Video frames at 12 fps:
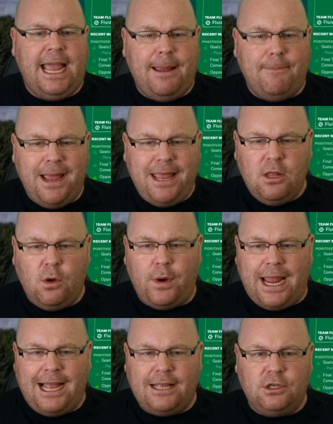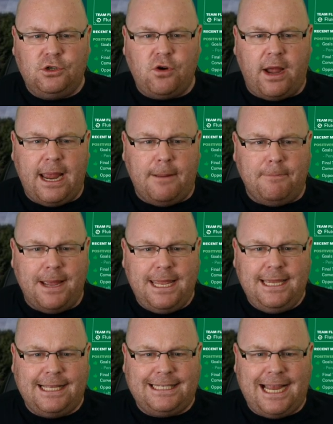It meant that we had to try and
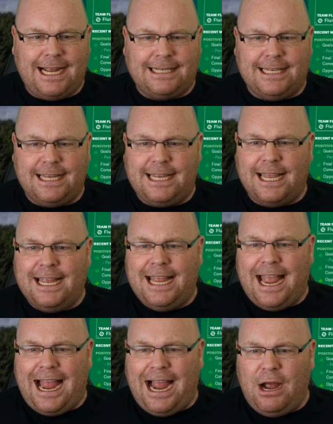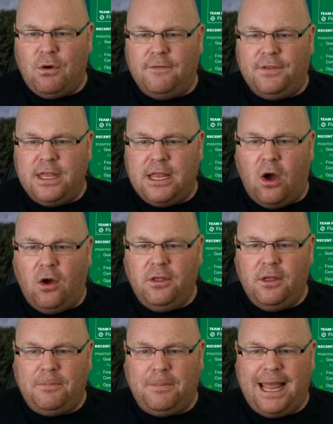make a tactic out of the
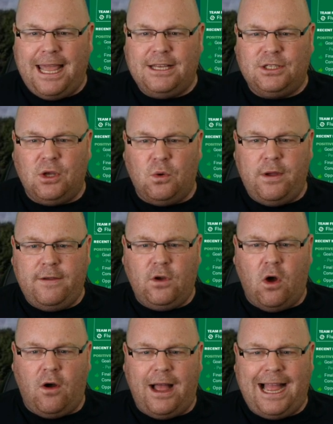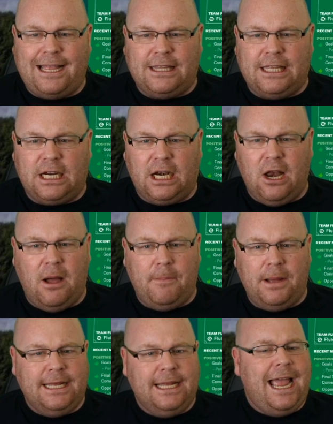other players that we've got at the club.